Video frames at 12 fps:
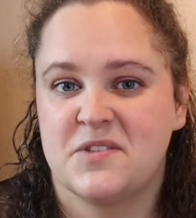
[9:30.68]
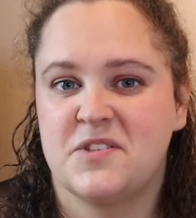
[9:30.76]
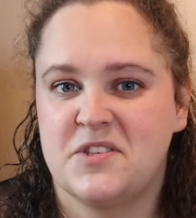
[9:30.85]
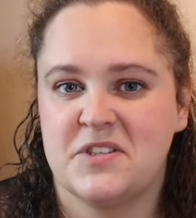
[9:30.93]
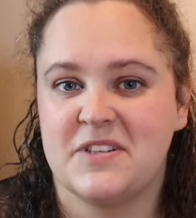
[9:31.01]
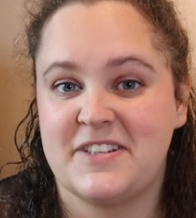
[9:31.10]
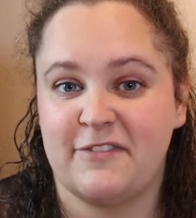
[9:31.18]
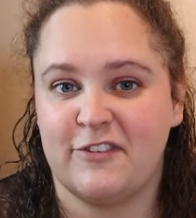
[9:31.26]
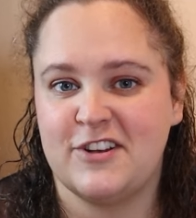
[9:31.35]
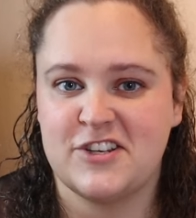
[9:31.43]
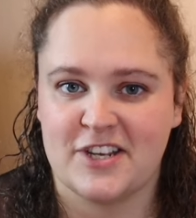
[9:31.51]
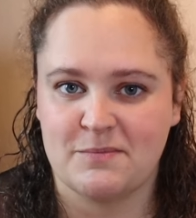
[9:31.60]

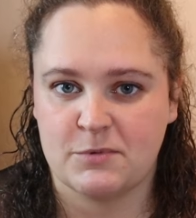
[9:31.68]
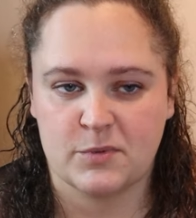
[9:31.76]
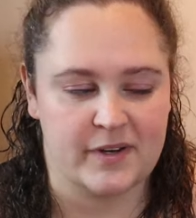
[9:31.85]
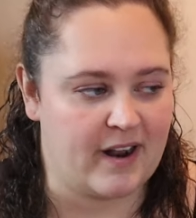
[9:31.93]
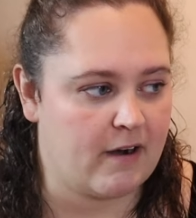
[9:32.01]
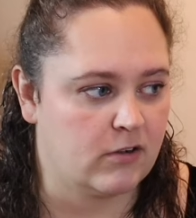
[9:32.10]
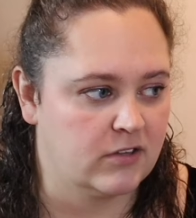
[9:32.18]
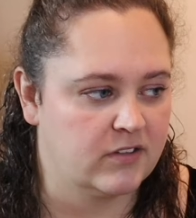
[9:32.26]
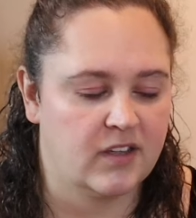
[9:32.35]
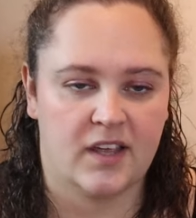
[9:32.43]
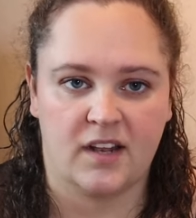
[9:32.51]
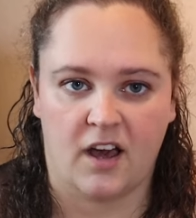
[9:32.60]
differentiate between Harold
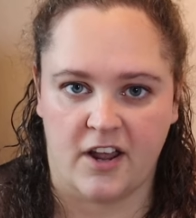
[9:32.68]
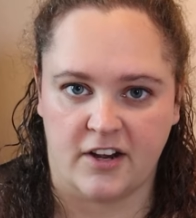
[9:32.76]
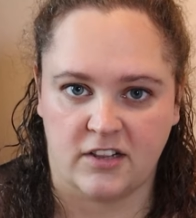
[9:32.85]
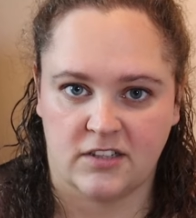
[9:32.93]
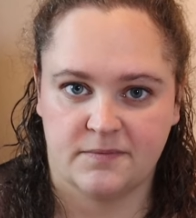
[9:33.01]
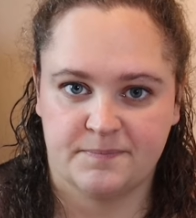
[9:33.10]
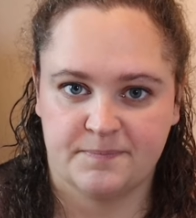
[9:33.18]
and Harald